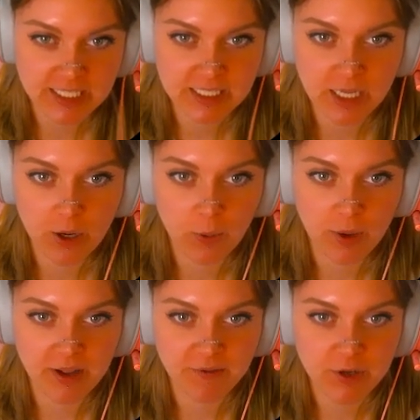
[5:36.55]

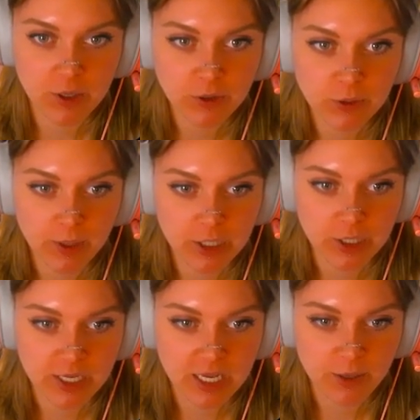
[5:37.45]
So if we go to our
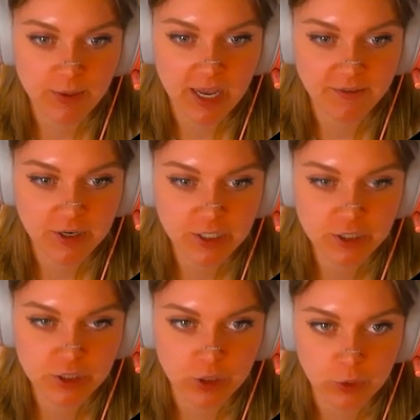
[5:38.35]
cooking, we have our
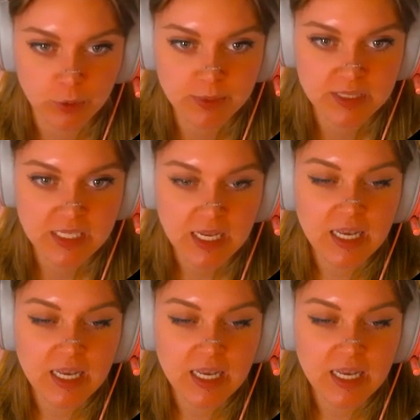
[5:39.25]
soups.